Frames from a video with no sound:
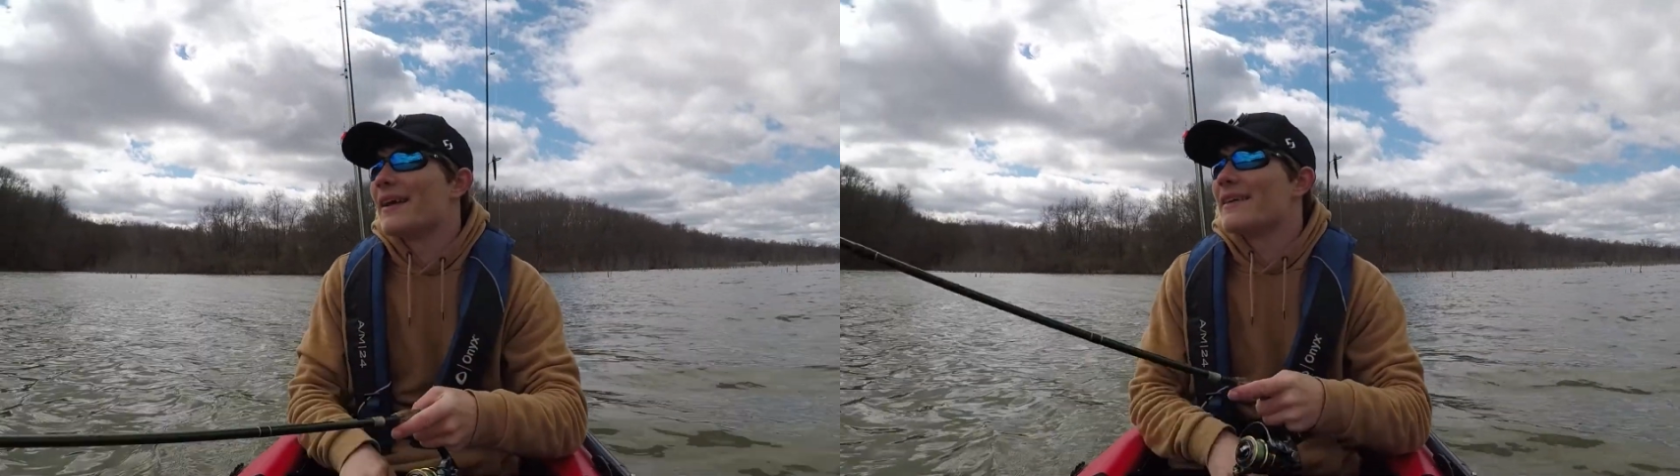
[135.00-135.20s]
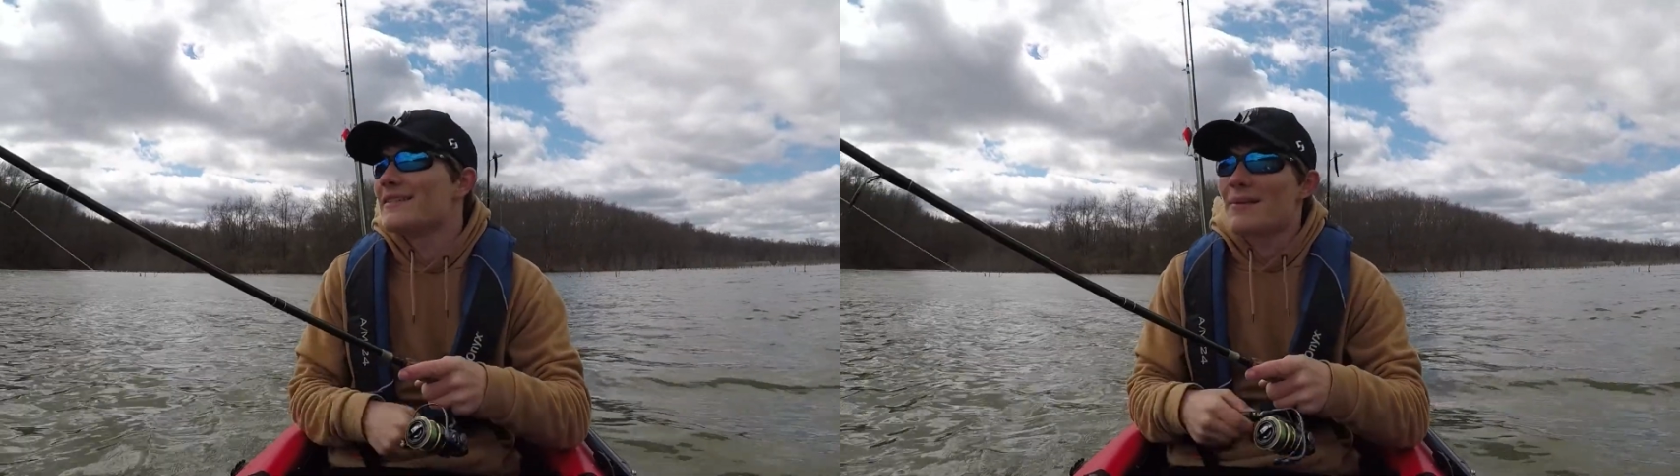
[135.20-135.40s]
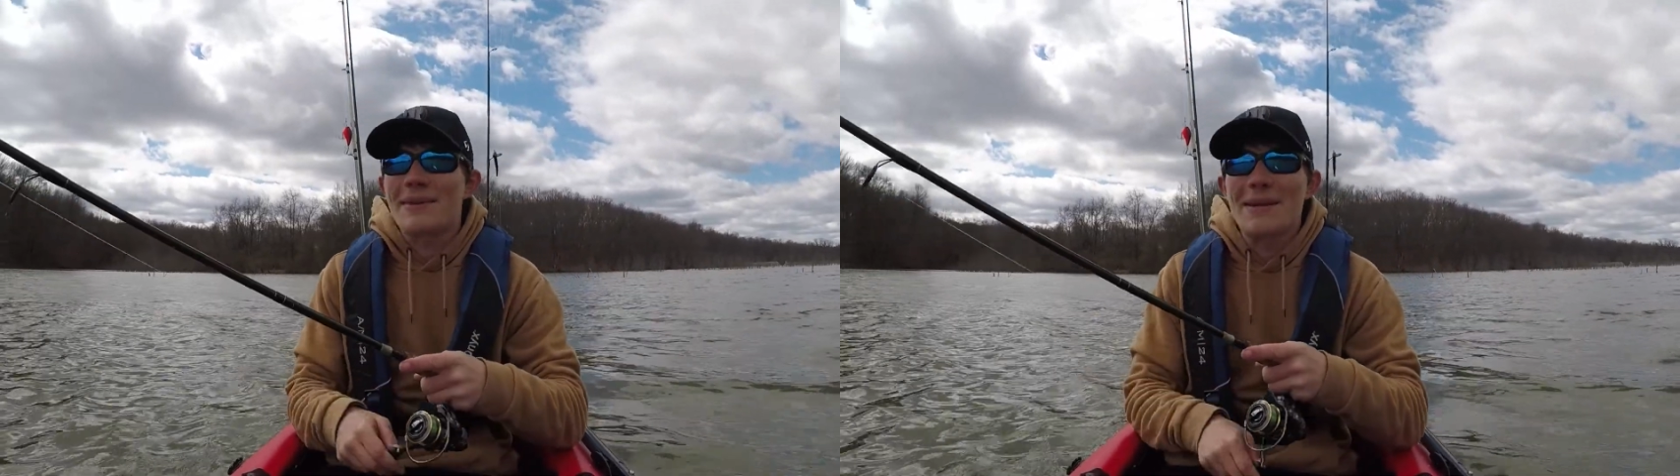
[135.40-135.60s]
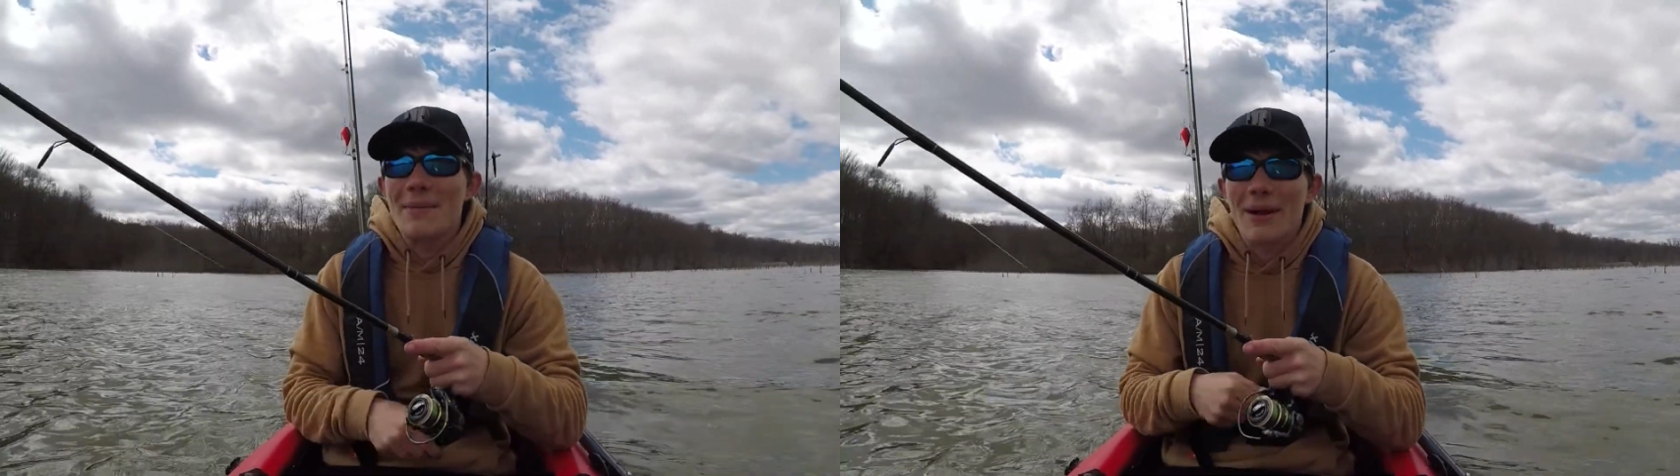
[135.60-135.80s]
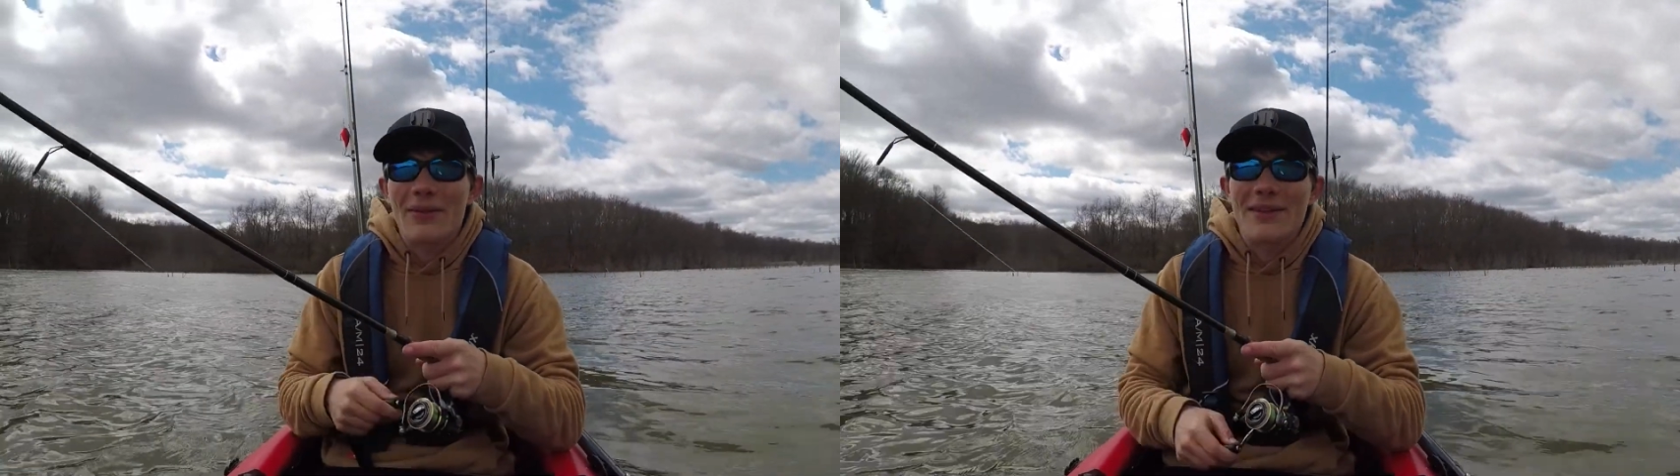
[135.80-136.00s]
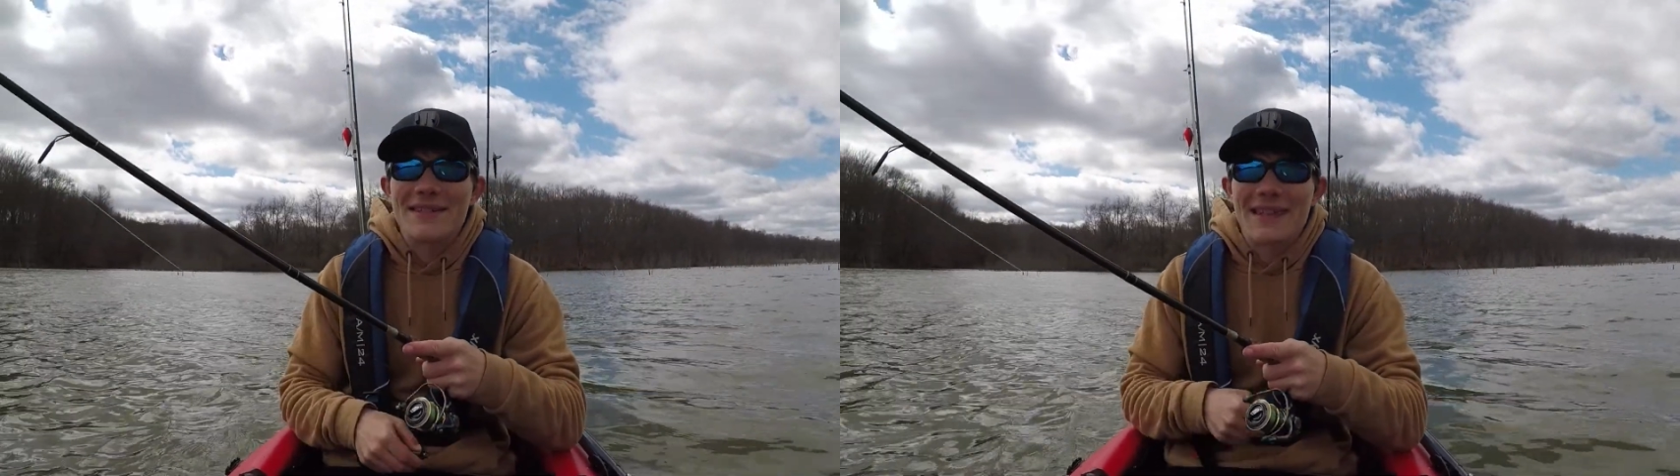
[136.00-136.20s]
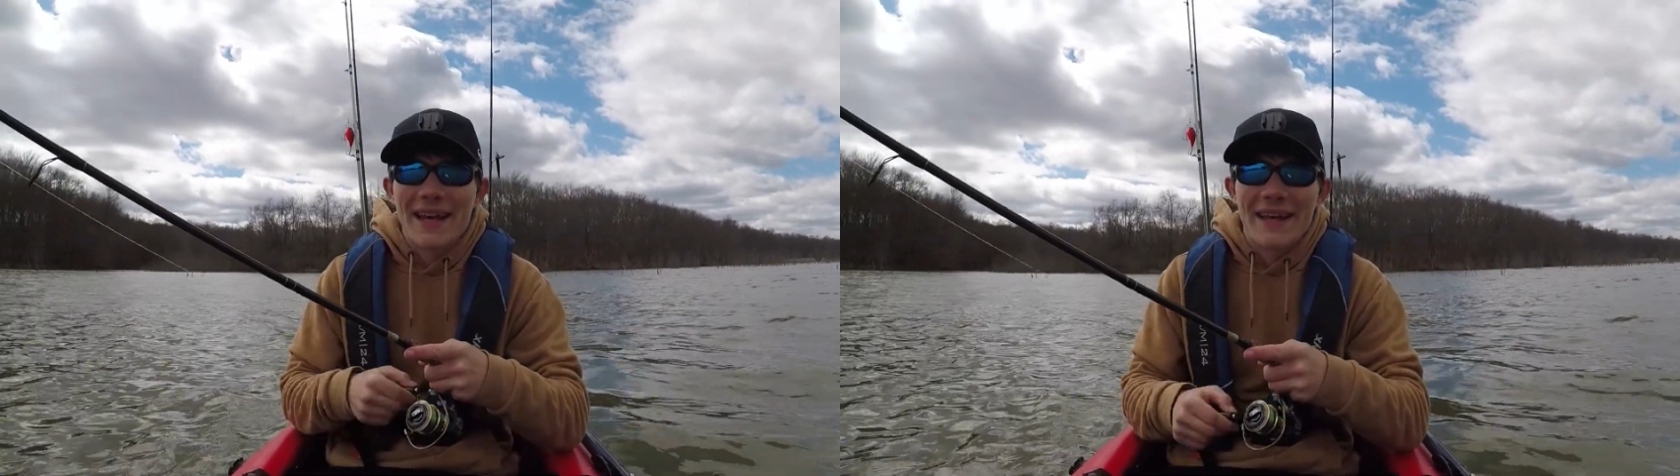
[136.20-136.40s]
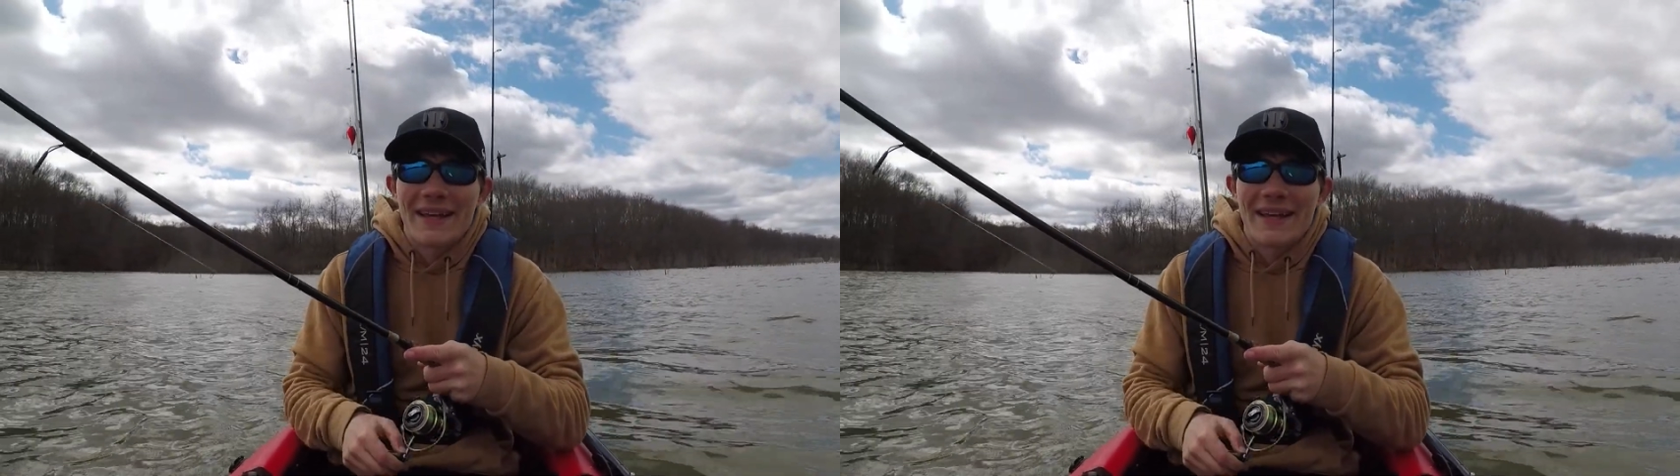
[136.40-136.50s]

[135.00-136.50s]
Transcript: something about this lake,